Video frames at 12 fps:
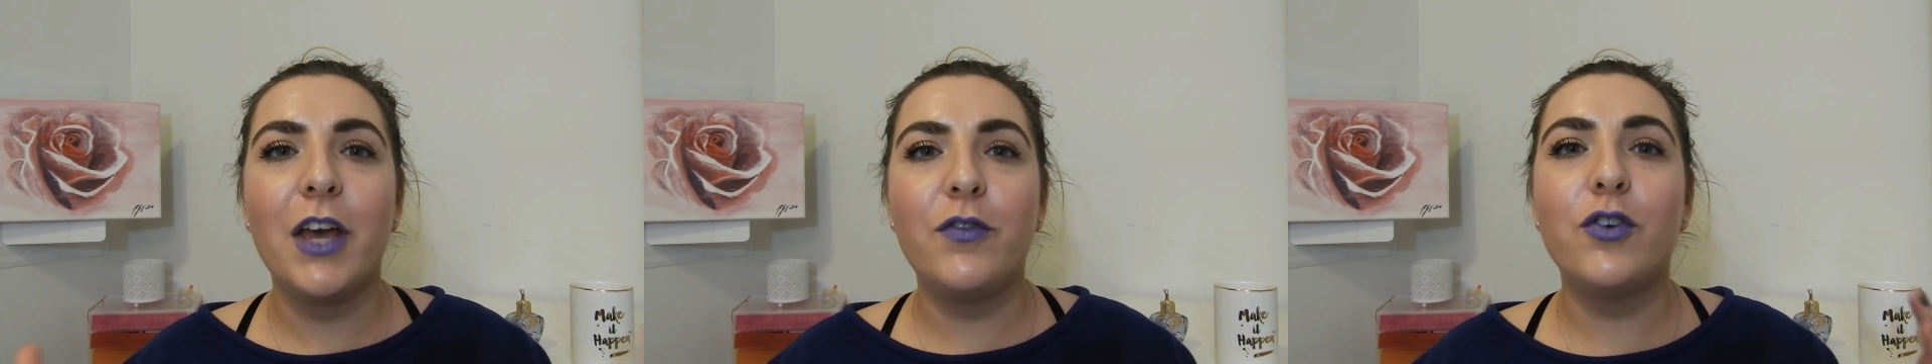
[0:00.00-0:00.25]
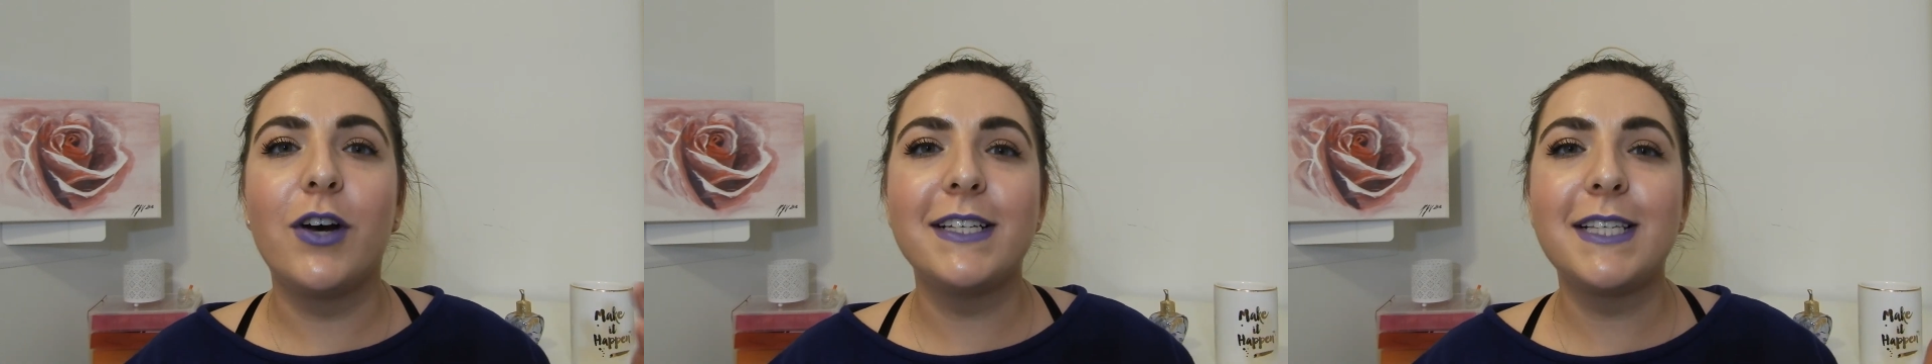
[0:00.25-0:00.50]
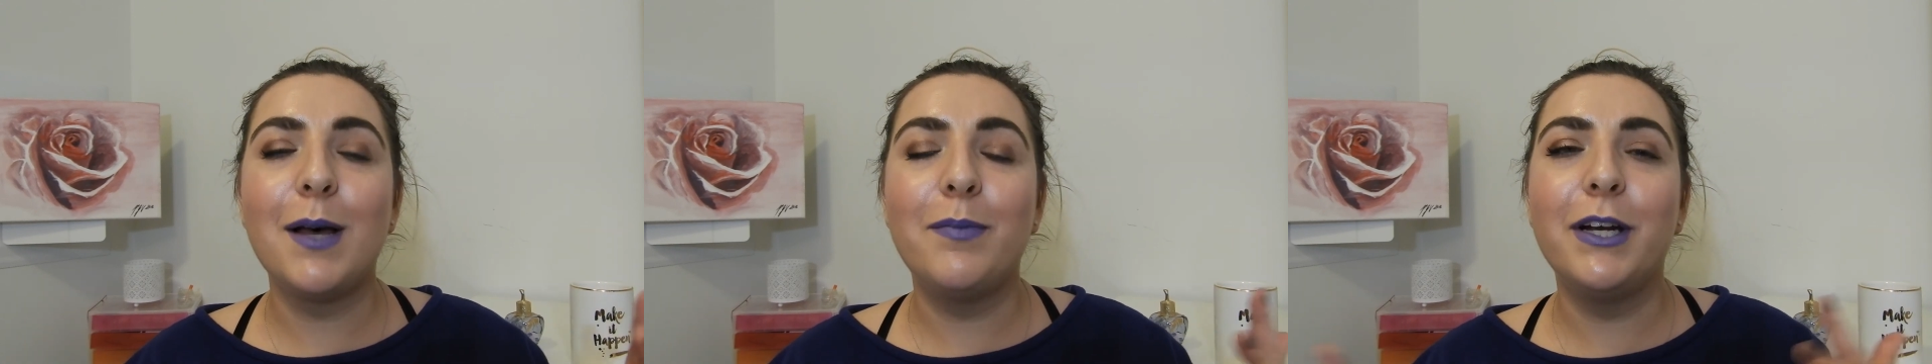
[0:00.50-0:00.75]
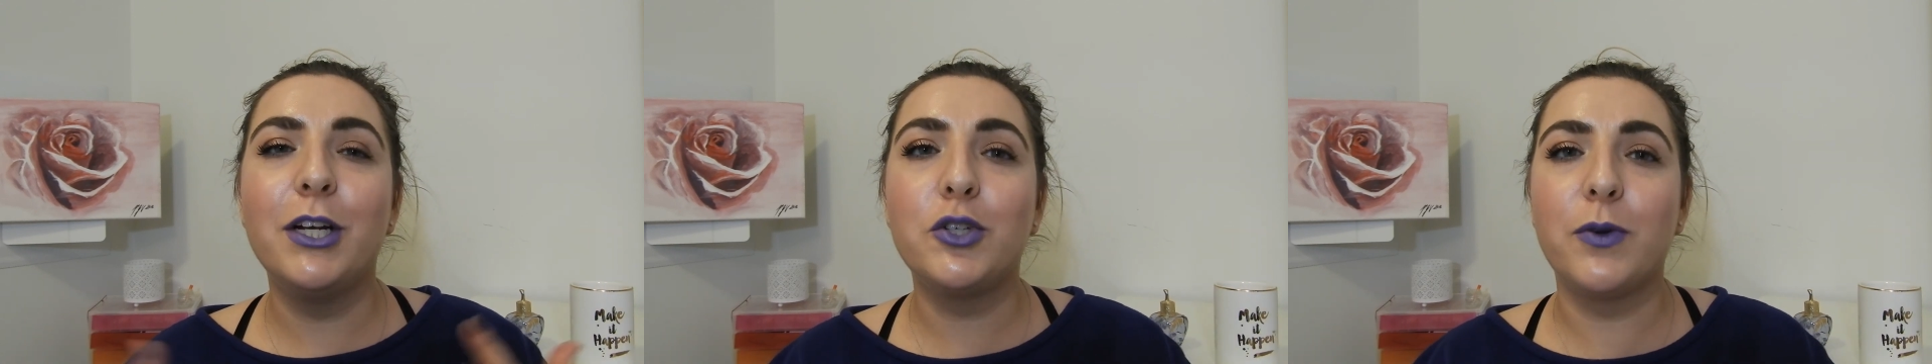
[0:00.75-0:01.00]
If you guys have
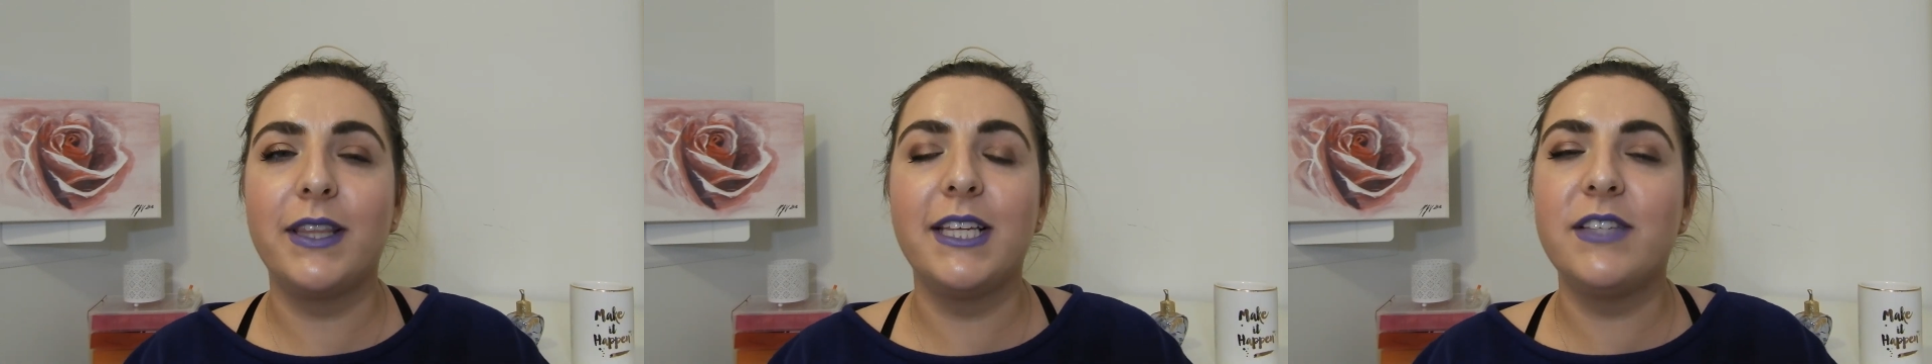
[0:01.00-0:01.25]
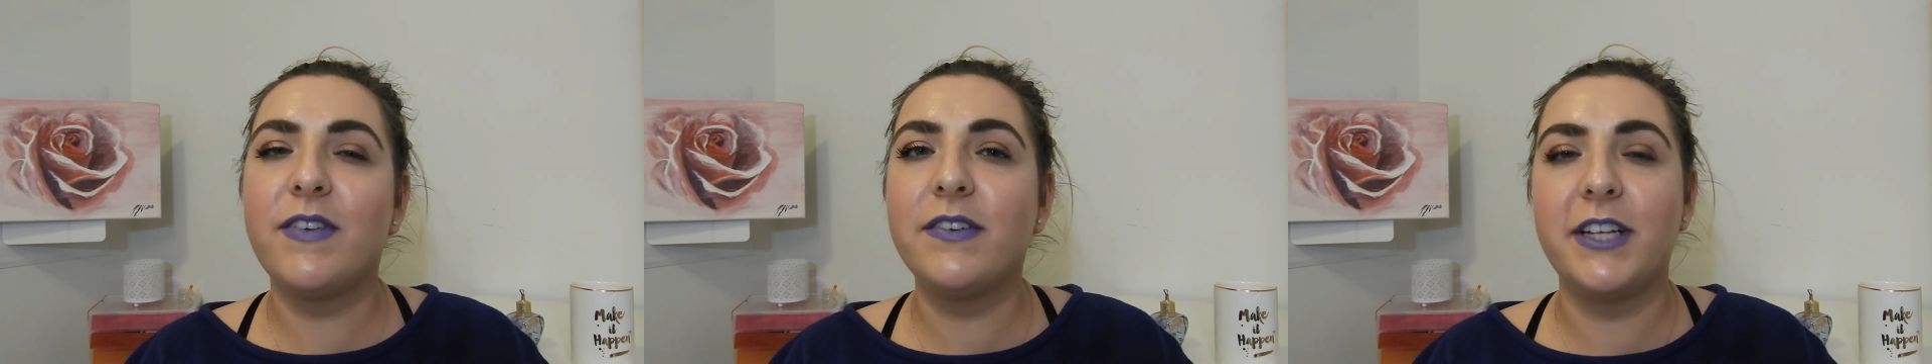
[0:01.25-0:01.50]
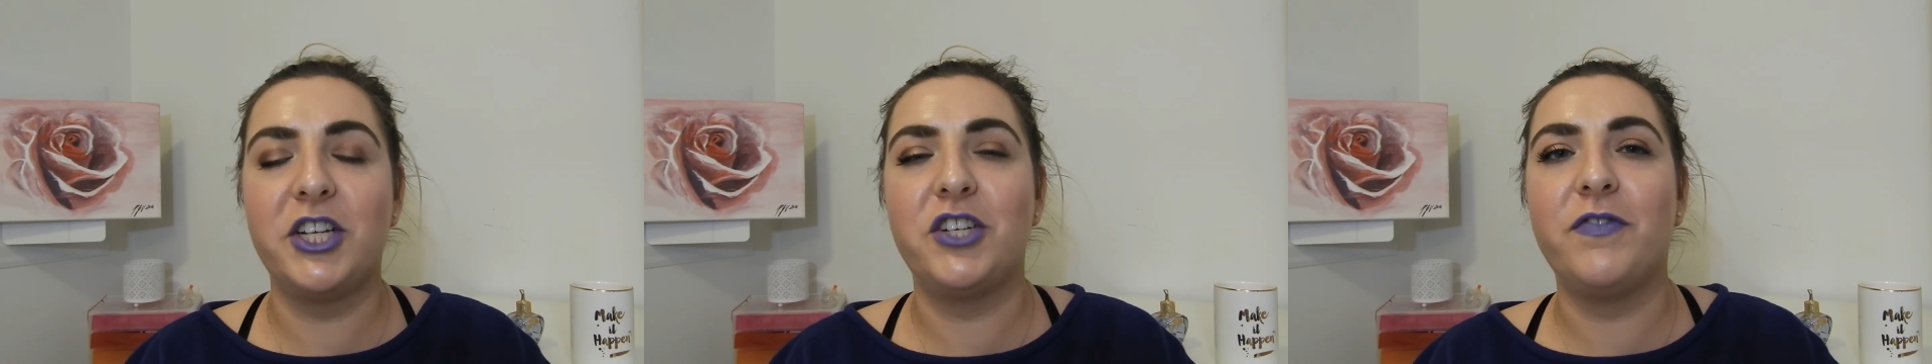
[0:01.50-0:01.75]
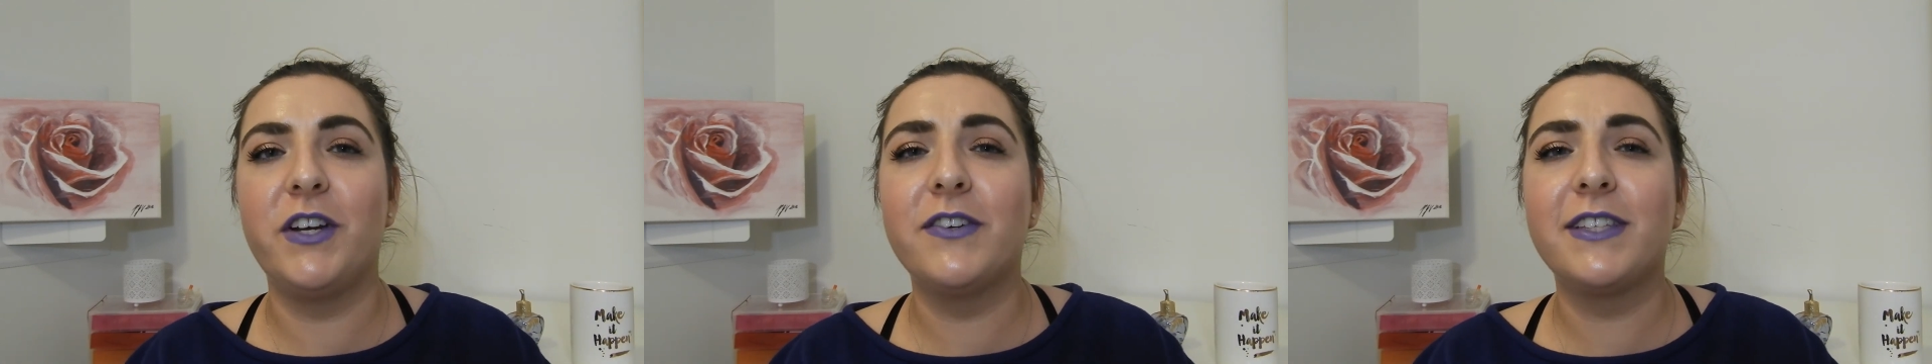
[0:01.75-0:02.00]
been enjoying these
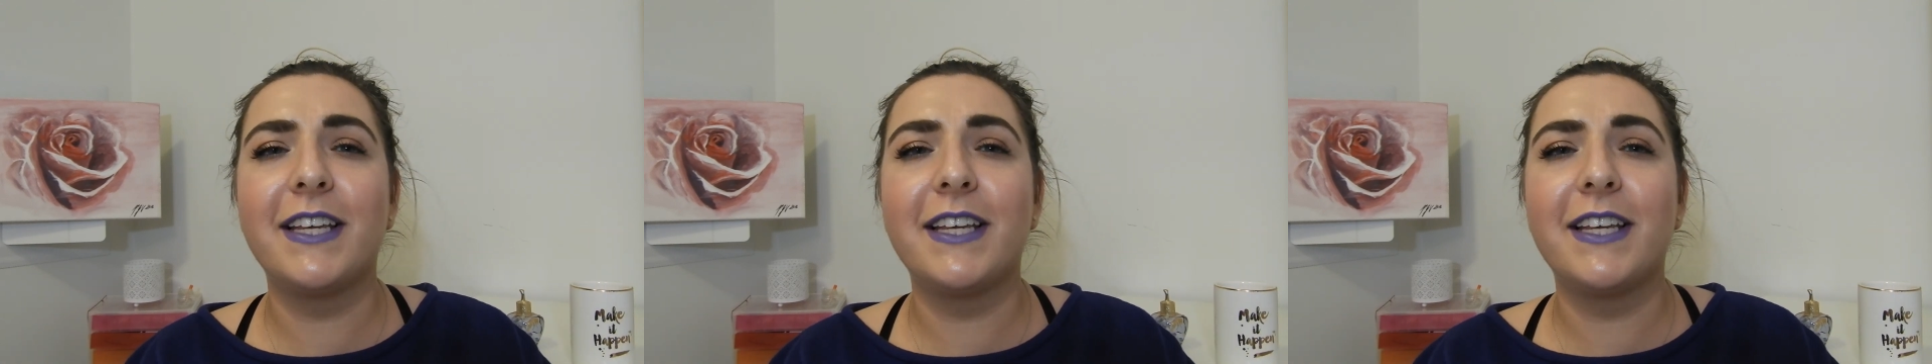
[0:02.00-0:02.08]
foundation videos,